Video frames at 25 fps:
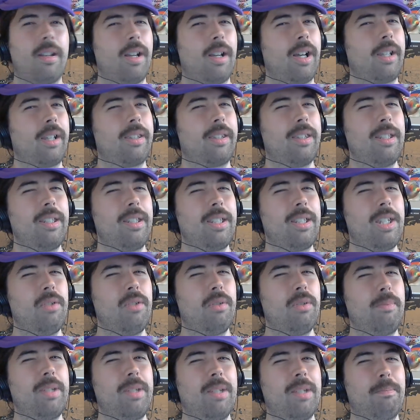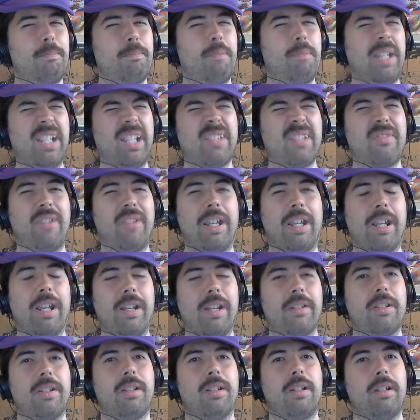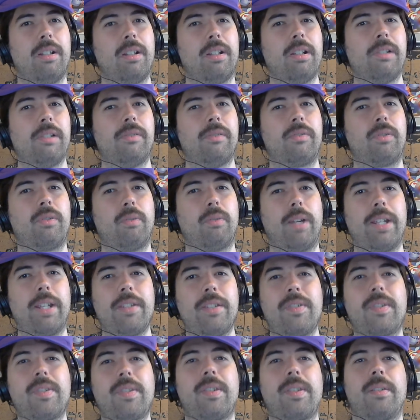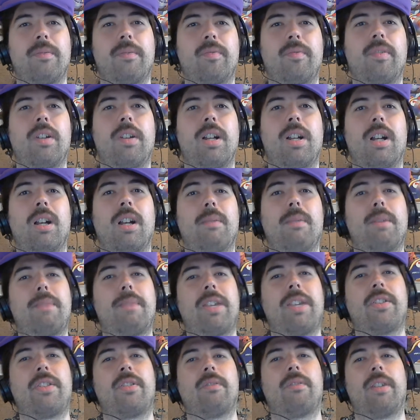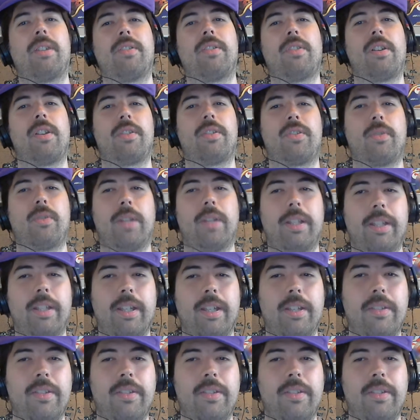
I think he would be a big fan of Grace from Amazing Race Australia